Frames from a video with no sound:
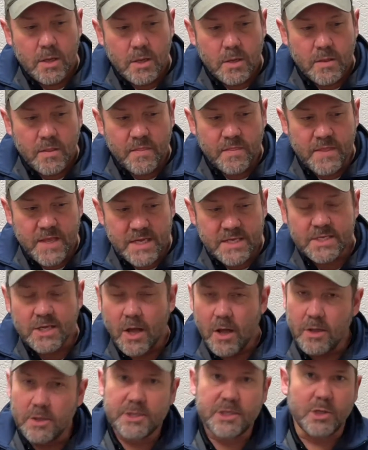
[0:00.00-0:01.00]
this
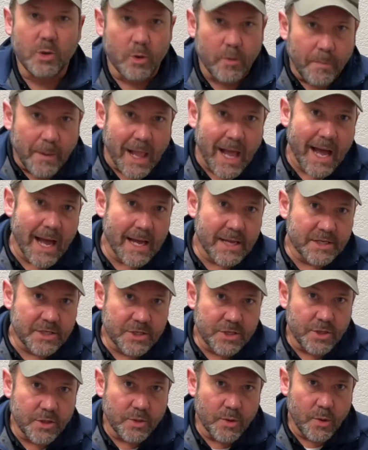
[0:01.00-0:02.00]
also applies
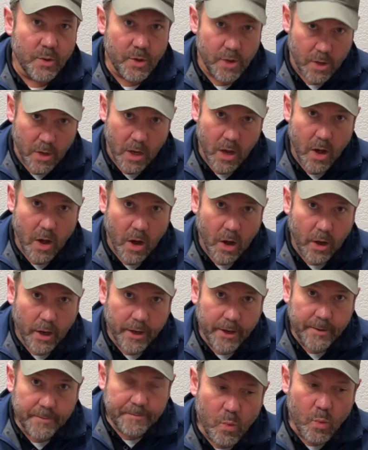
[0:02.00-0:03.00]
to your lawn.
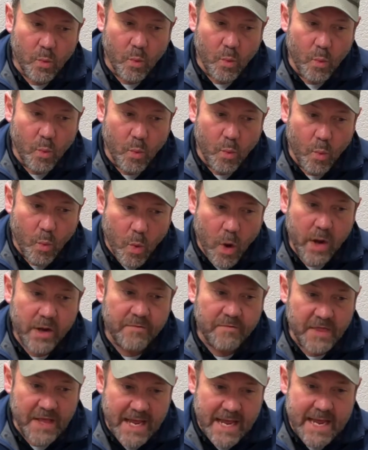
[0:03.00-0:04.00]
One
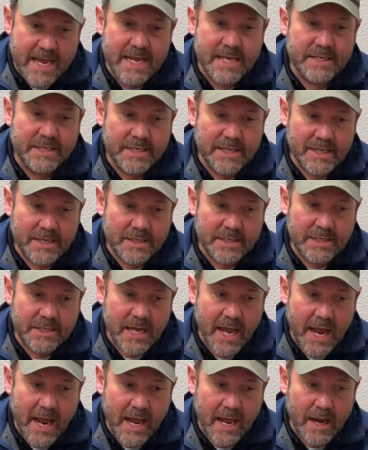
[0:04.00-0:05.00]
of the easiest
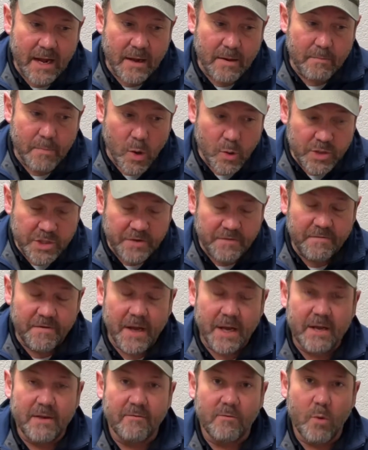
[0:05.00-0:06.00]
and most
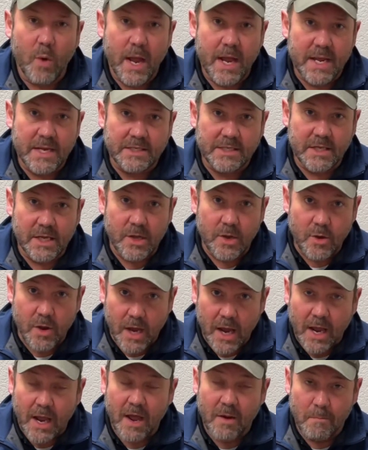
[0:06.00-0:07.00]
effective ways that you
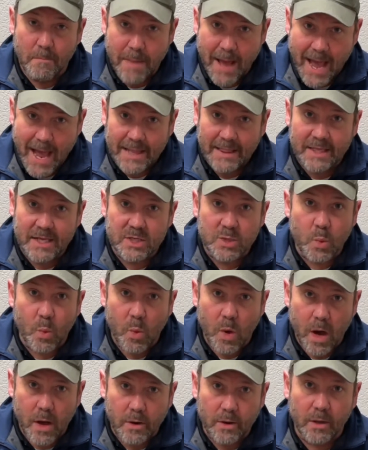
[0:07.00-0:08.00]
combat this
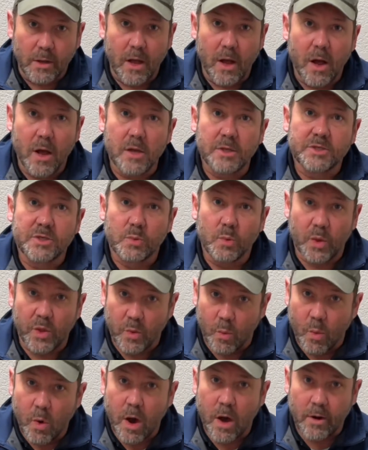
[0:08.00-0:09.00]
water loss with
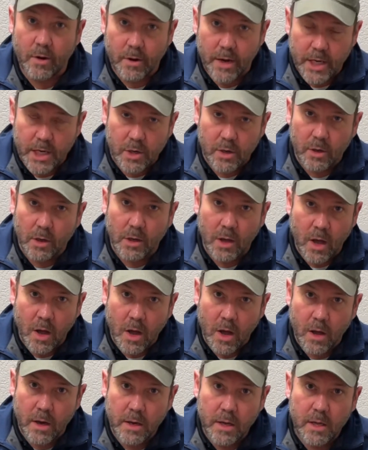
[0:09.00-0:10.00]
watering your
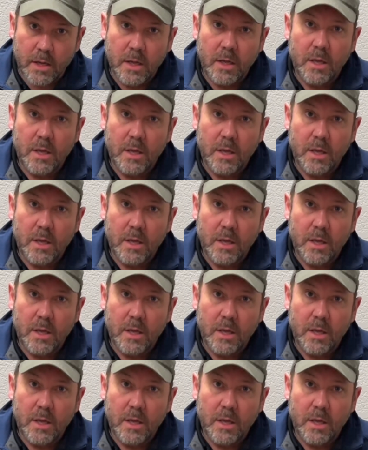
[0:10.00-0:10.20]
lawn